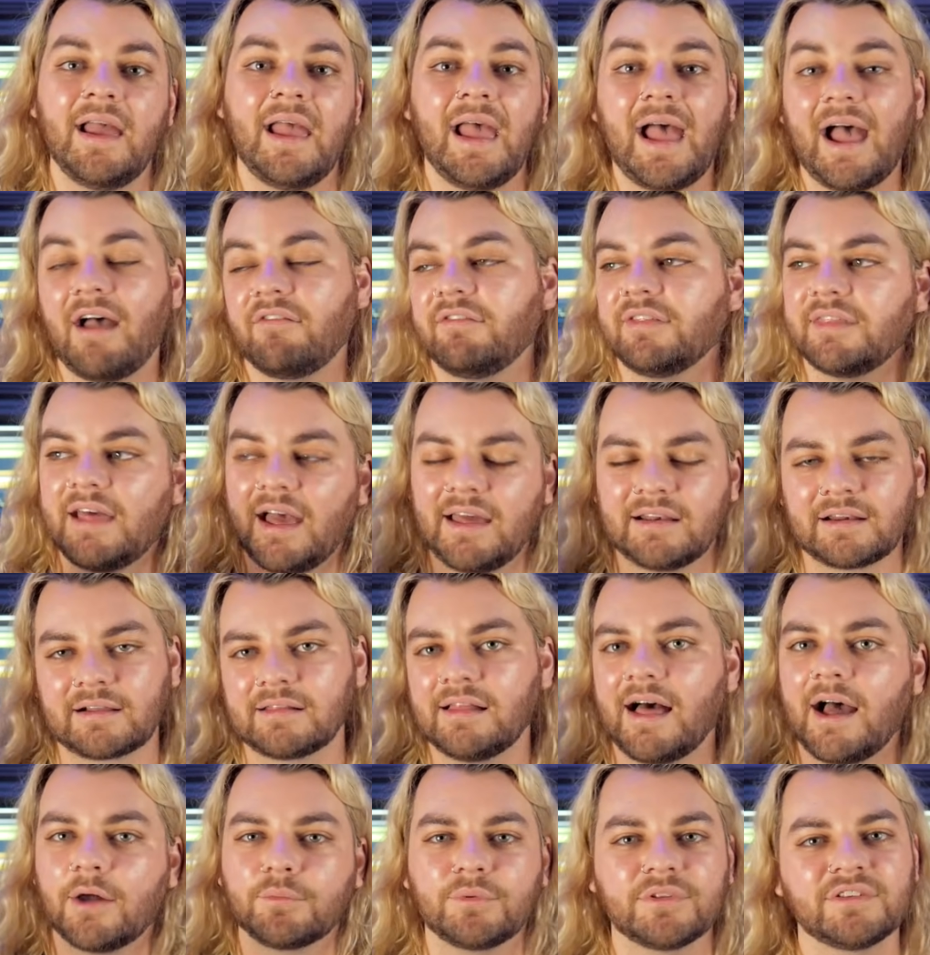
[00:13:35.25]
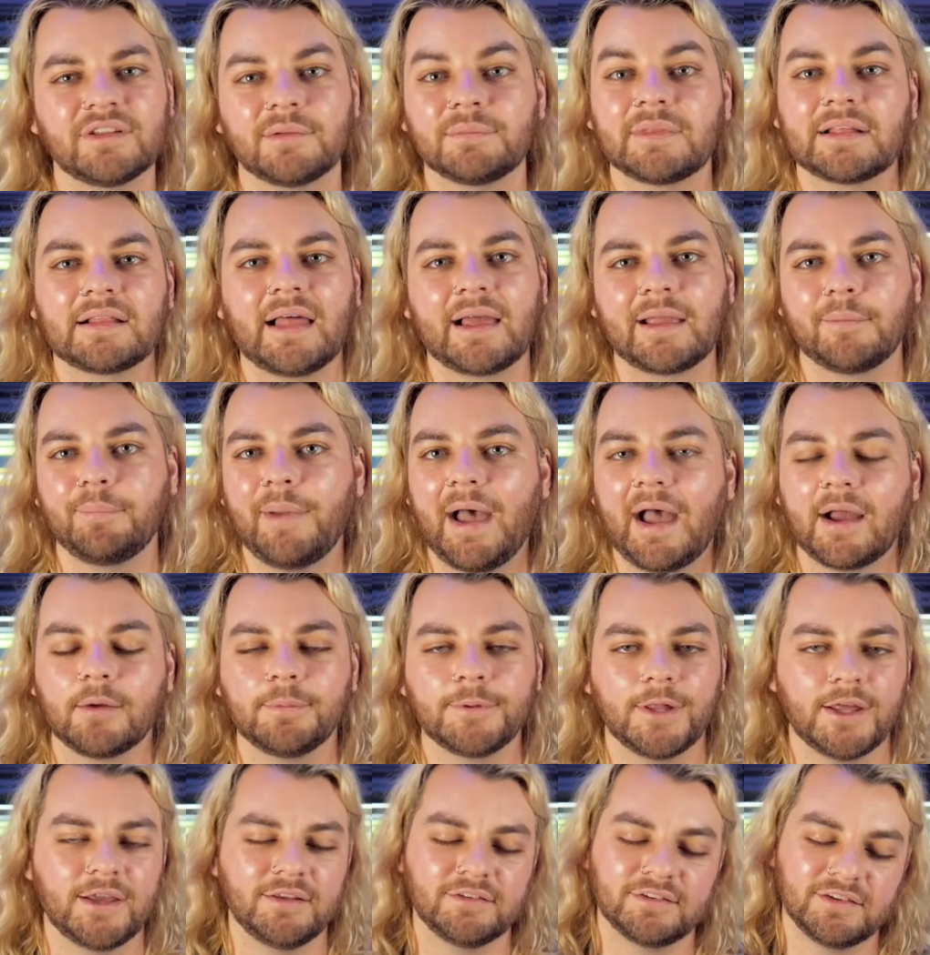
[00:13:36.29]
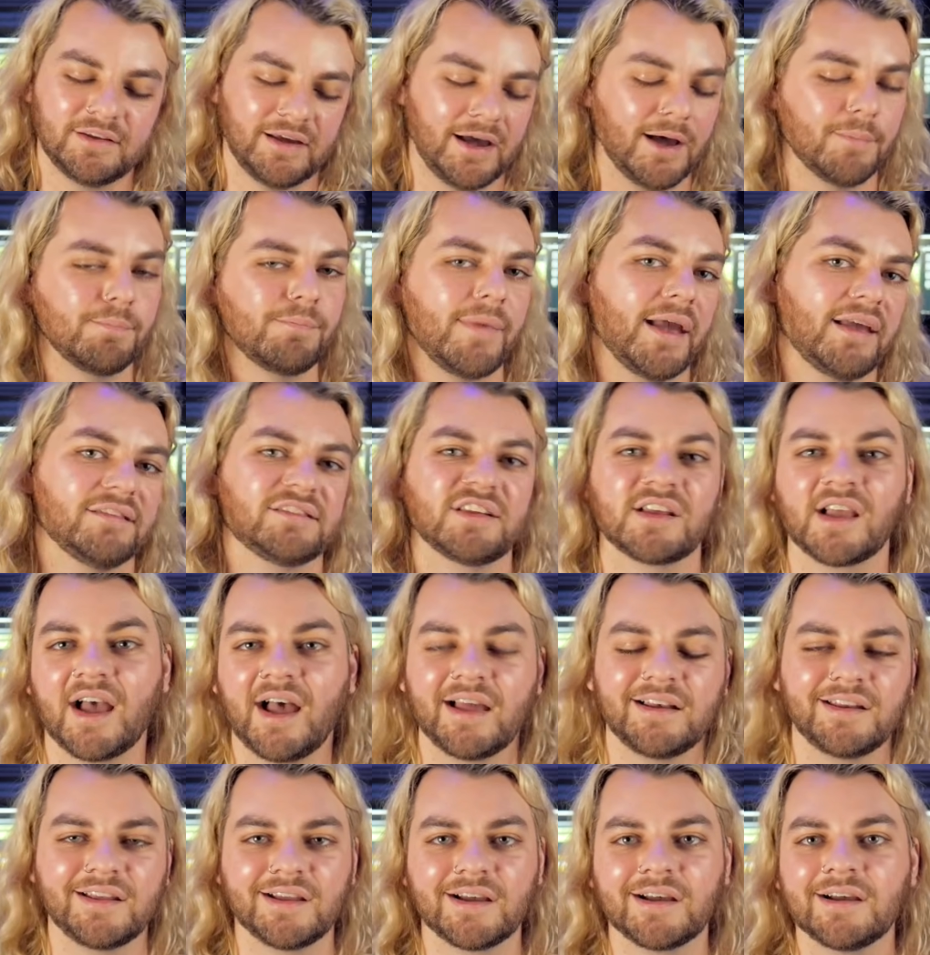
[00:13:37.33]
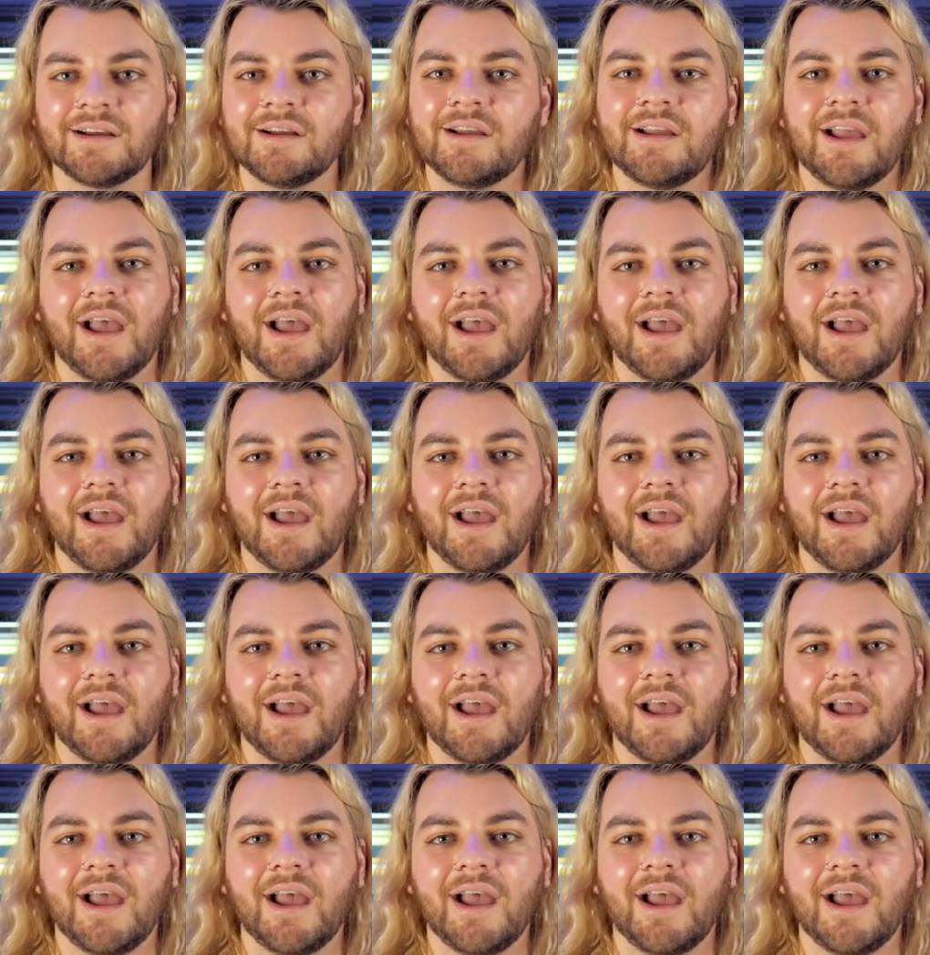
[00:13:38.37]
Having that in a cloud with something like Backblaze, amazing idea.